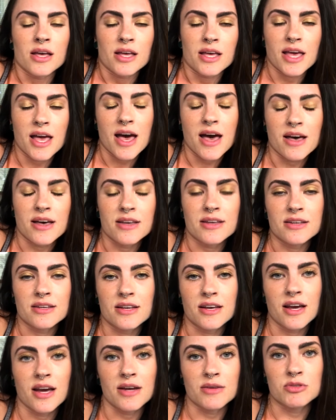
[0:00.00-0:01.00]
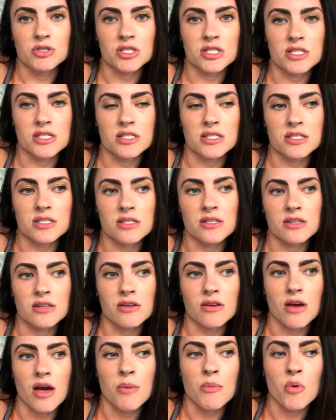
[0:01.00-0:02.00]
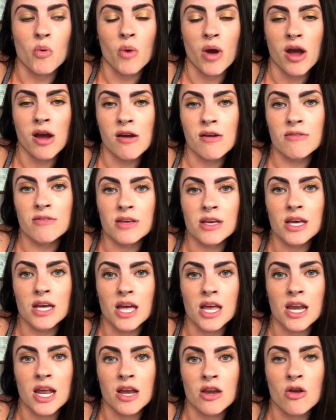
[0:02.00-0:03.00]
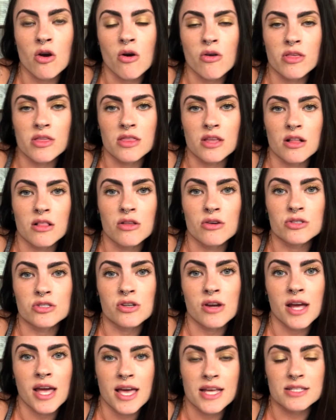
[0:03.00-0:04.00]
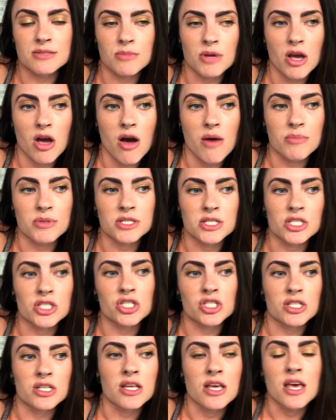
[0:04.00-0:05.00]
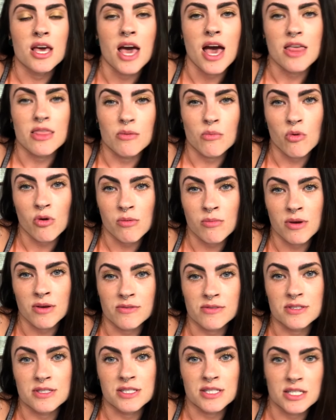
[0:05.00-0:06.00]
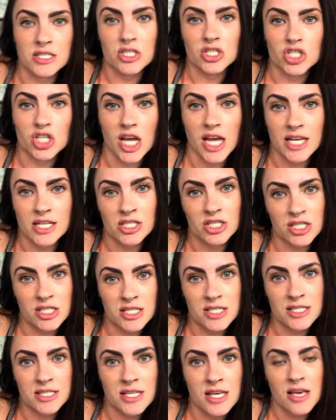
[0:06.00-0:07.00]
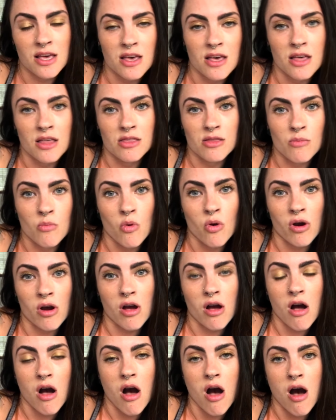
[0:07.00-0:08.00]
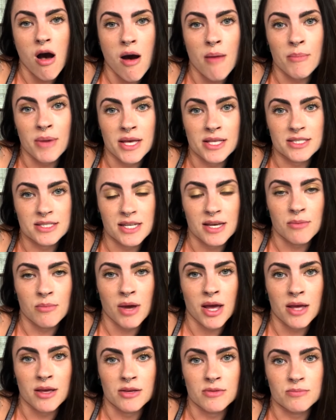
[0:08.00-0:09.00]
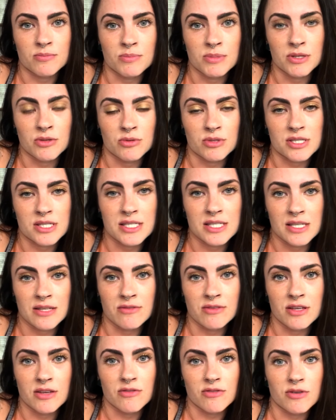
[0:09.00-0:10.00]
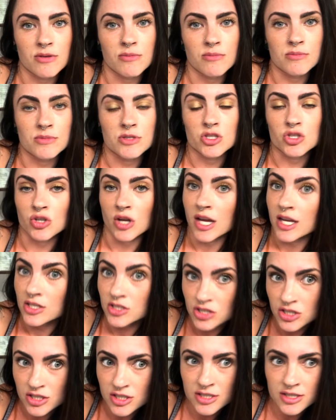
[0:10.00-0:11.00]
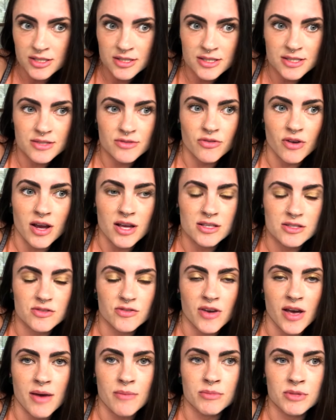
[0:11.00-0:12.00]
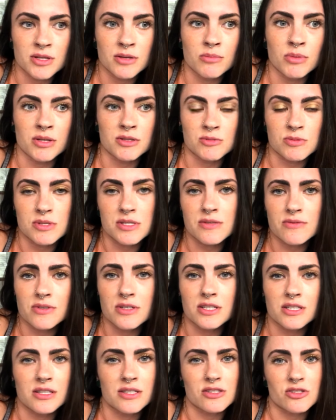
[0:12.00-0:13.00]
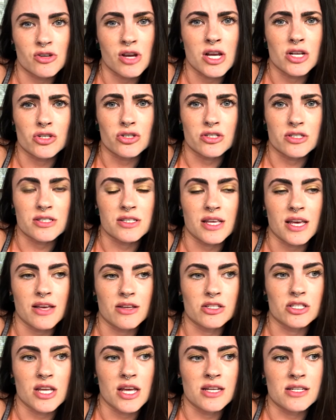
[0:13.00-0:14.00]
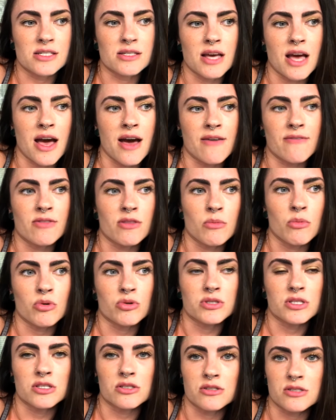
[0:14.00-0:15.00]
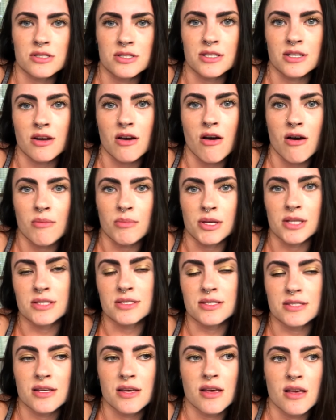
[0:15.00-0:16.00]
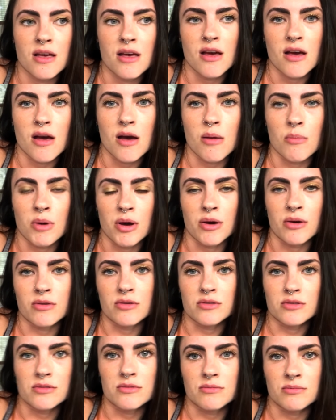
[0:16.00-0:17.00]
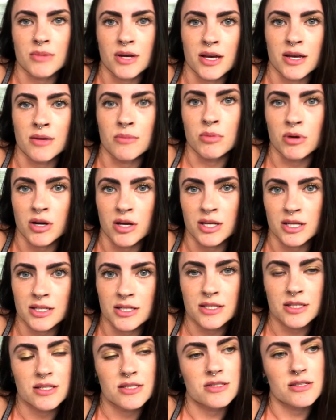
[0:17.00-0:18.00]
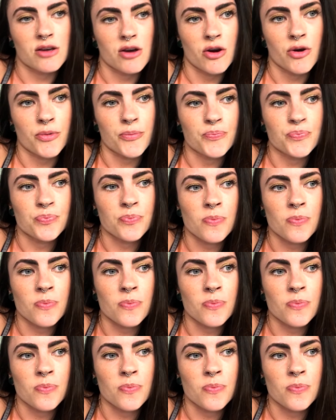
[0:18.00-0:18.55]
yeah, I'm aware of it, and I know that the closer I get to my competition and the more my physique changes, the more comments I might be receiving from strangers, friends, family, but specifically strangers. They tend to have the most interesting comments about my body. So